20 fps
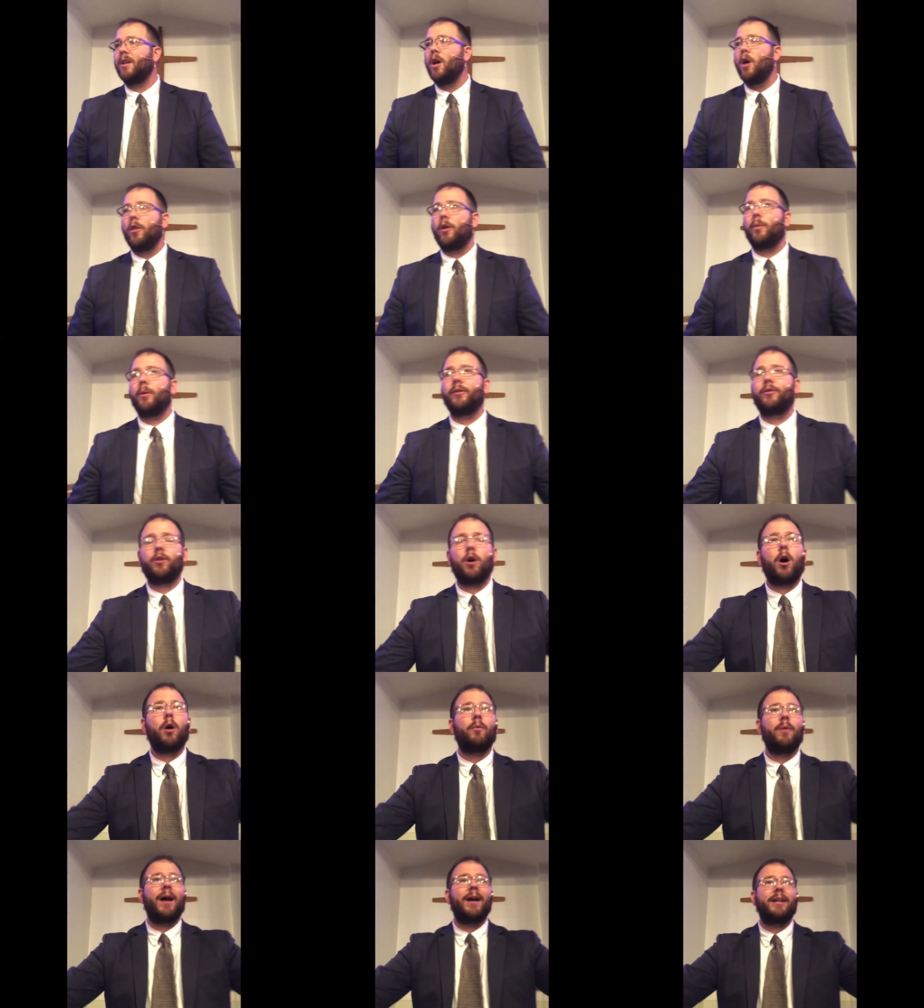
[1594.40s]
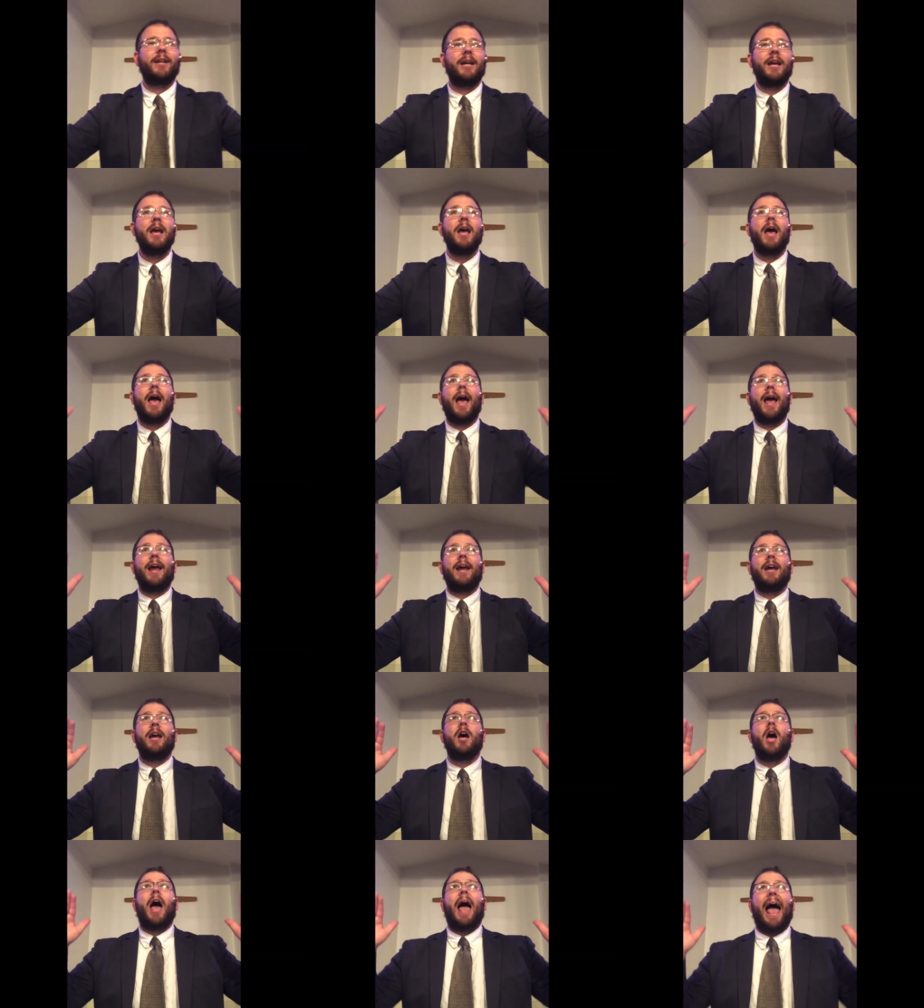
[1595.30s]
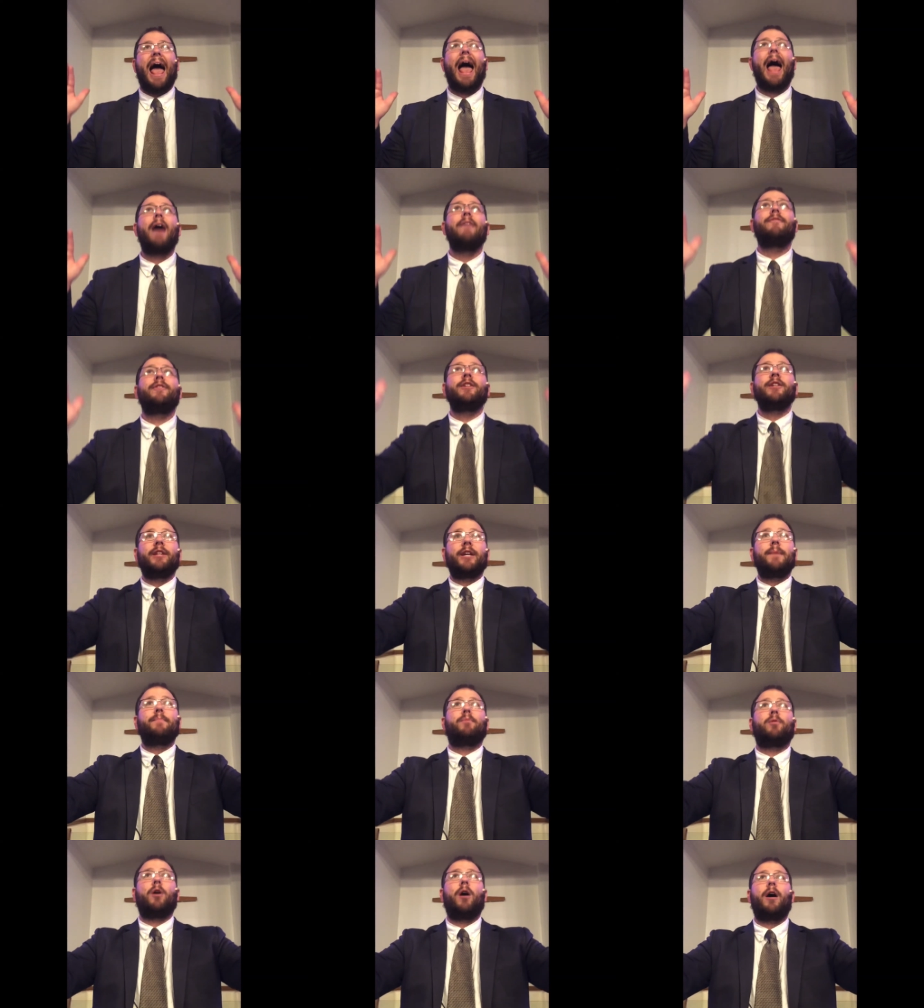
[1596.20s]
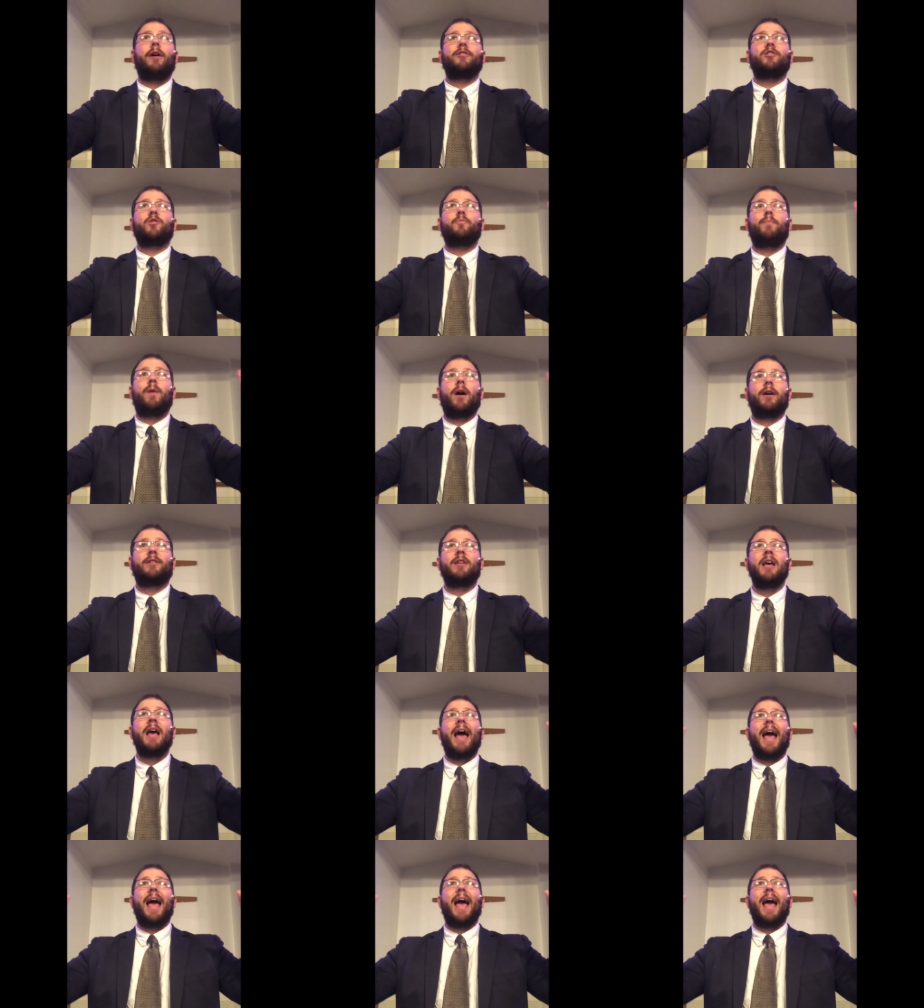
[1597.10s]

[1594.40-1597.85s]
There is already a heavenly prospect,